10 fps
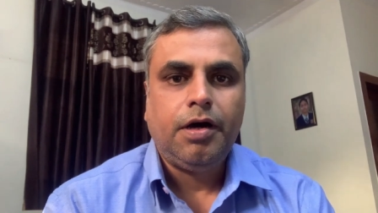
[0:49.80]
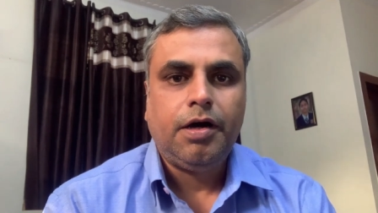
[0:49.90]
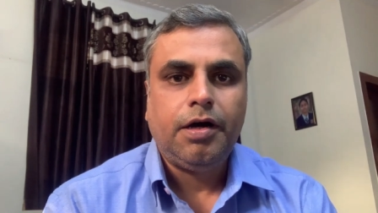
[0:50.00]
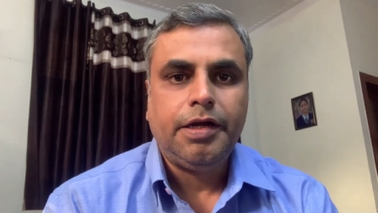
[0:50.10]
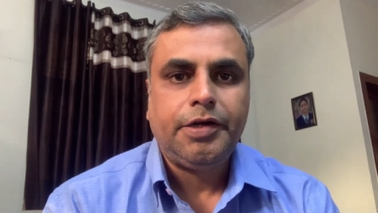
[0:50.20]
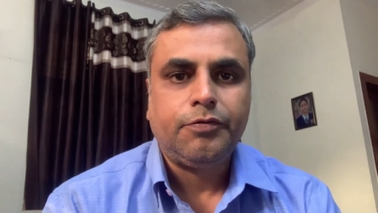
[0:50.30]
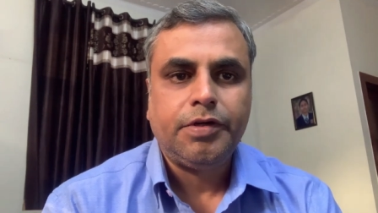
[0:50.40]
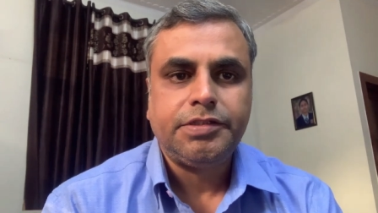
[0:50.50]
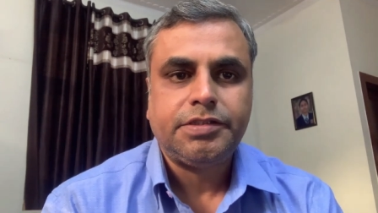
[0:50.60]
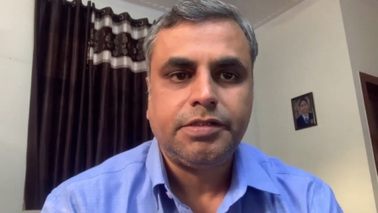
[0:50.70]
it
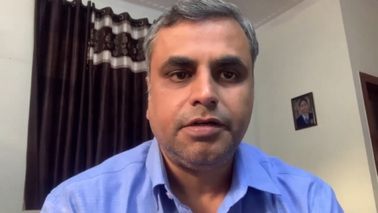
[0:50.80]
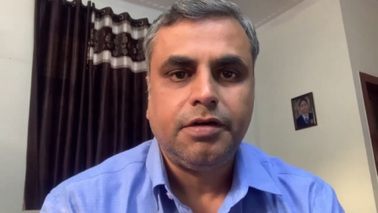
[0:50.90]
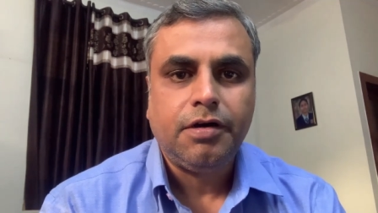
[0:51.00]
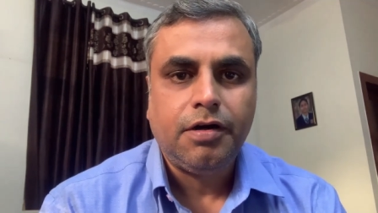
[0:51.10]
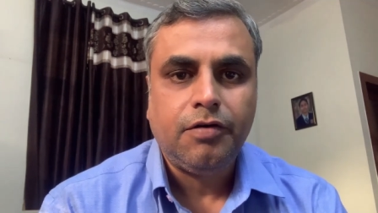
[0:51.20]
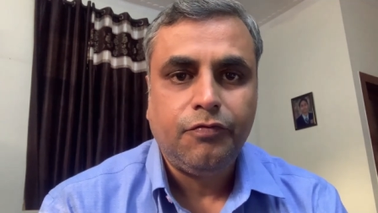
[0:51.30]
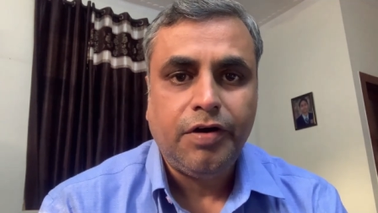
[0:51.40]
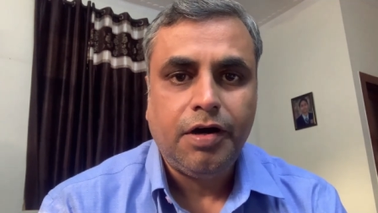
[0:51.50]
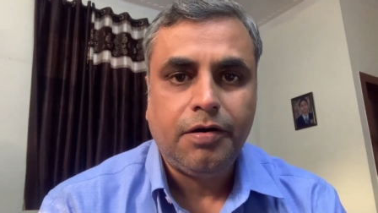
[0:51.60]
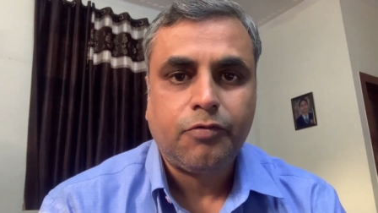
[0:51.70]
was
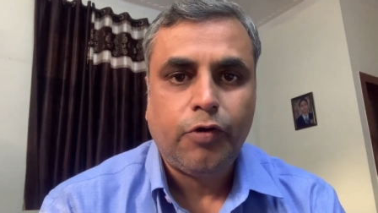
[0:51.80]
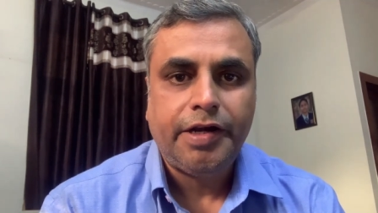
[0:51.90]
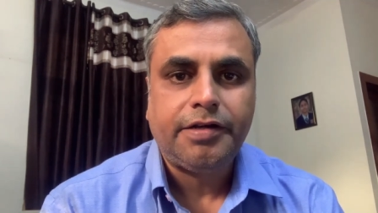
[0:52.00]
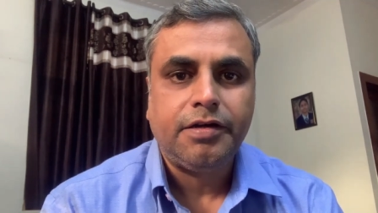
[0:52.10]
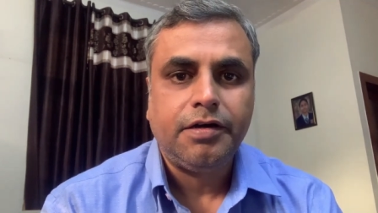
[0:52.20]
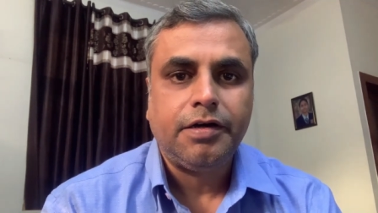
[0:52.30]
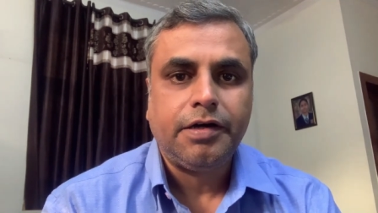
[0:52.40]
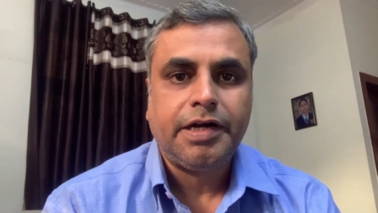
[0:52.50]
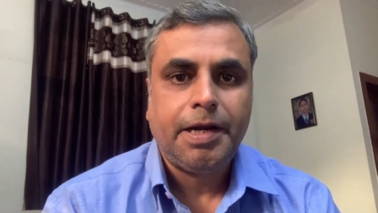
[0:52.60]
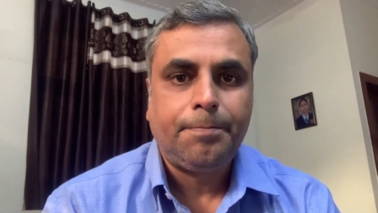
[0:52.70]
a quite
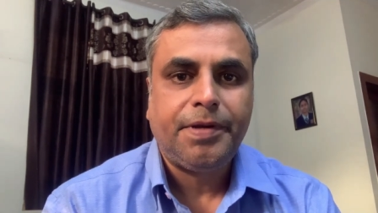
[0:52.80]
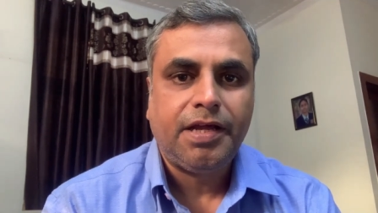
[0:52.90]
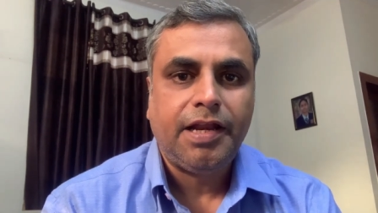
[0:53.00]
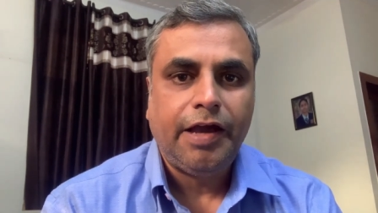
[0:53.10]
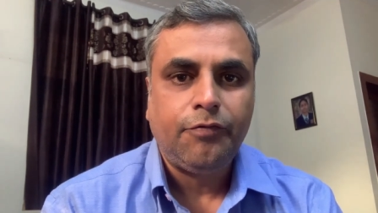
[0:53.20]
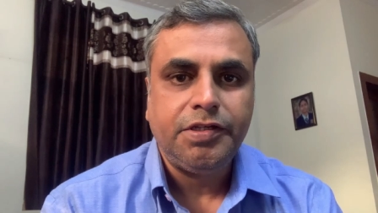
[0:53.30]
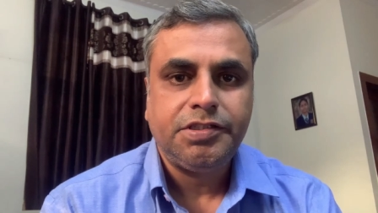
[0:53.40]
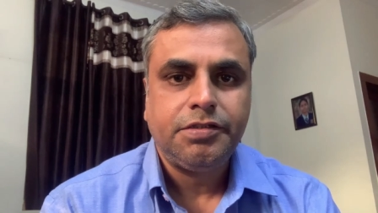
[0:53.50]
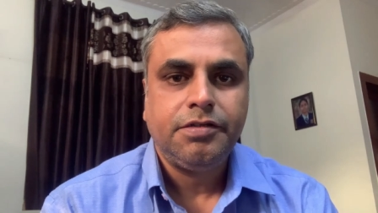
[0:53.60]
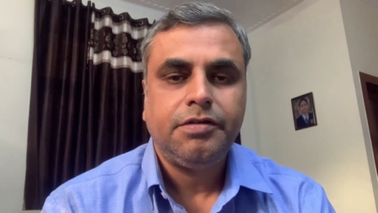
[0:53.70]
cryptic language,
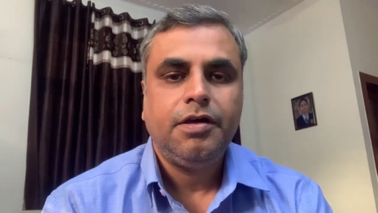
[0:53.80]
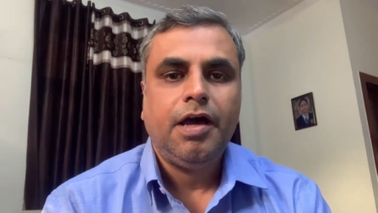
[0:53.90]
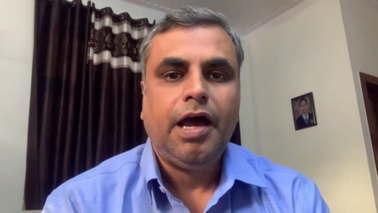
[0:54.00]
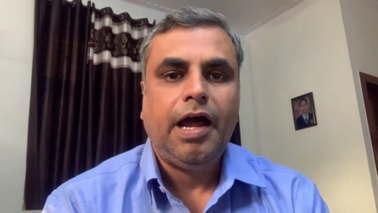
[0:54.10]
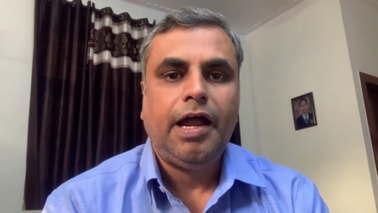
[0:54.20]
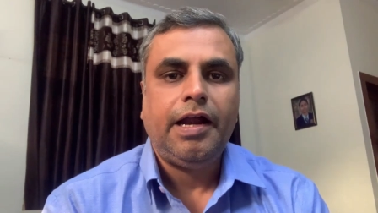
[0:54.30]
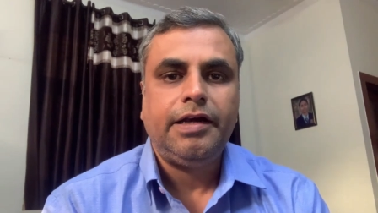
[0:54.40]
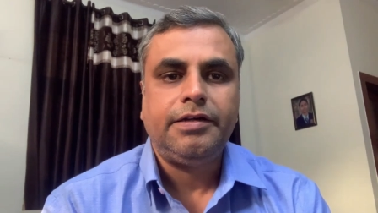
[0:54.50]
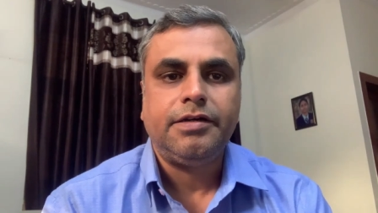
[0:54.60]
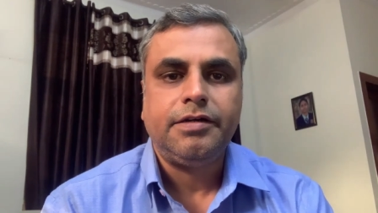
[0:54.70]
and
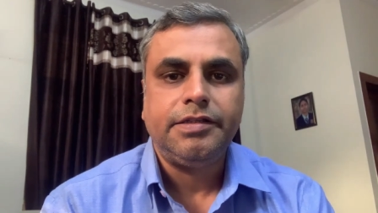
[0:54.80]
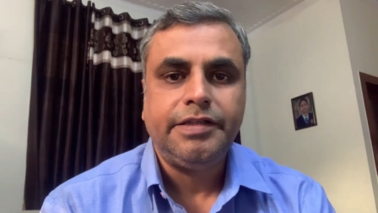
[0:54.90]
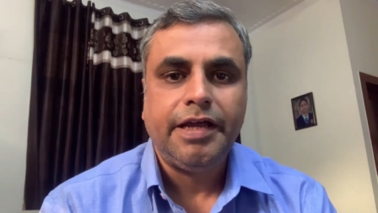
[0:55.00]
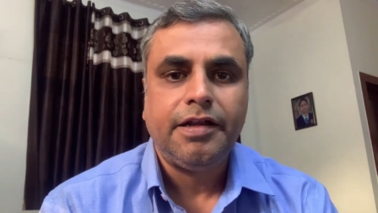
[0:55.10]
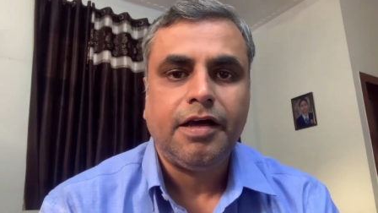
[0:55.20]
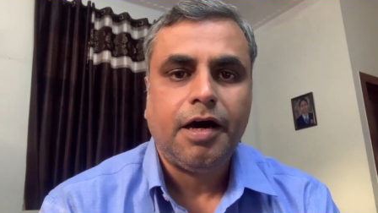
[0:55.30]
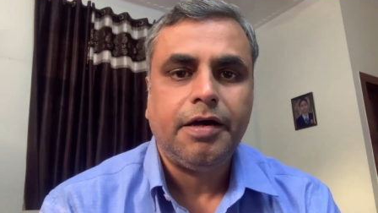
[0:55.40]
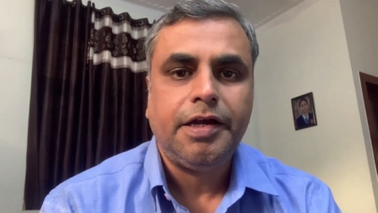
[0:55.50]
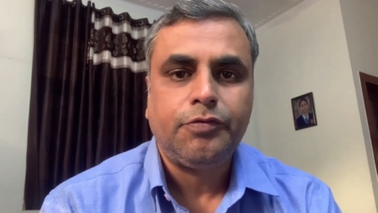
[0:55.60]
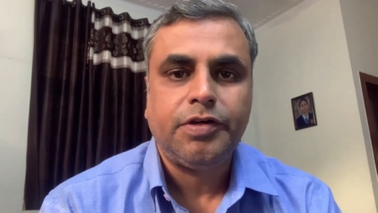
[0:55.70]
then
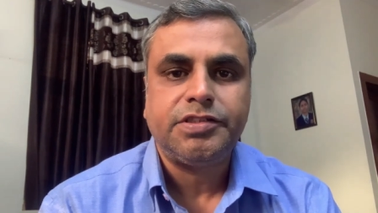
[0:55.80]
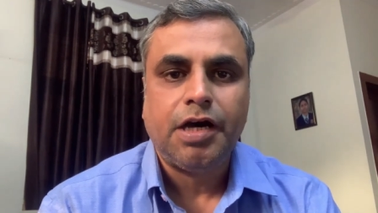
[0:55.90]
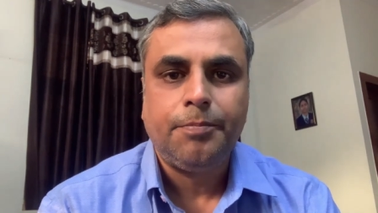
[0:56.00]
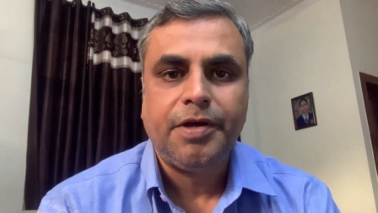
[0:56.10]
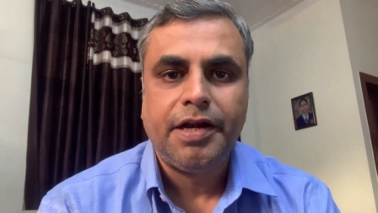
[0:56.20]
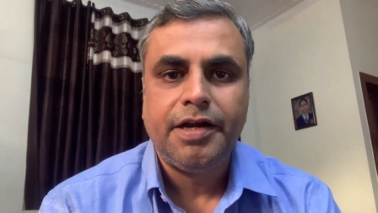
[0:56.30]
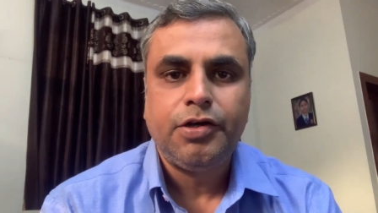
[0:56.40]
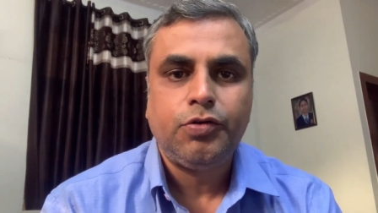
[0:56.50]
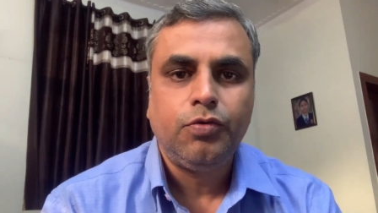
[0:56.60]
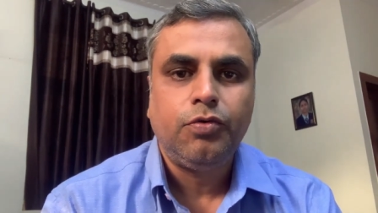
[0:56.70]
it was upgraded
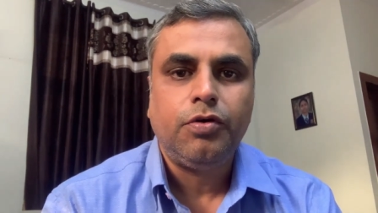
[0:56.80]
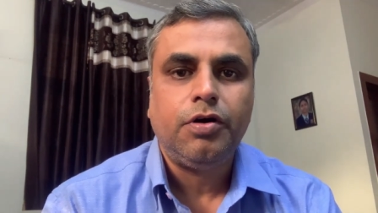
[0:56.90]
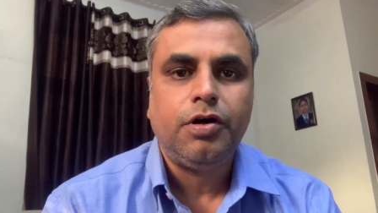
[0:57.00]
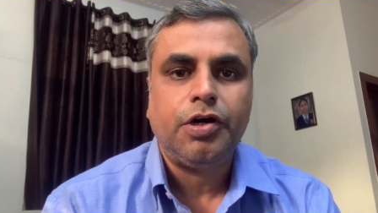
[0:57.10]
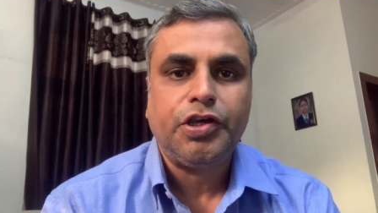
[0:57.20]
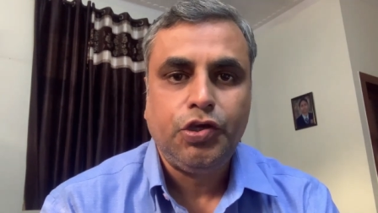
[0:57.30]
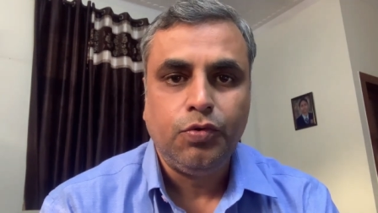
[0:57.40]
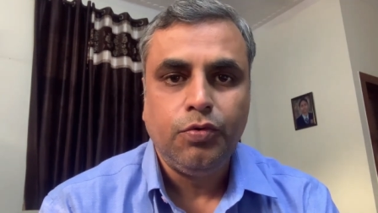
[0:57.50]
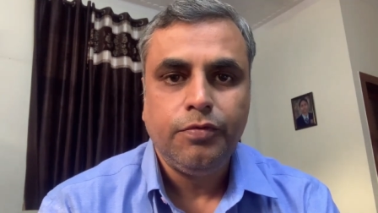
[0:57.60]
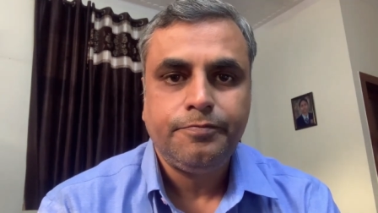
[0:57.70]
to Q,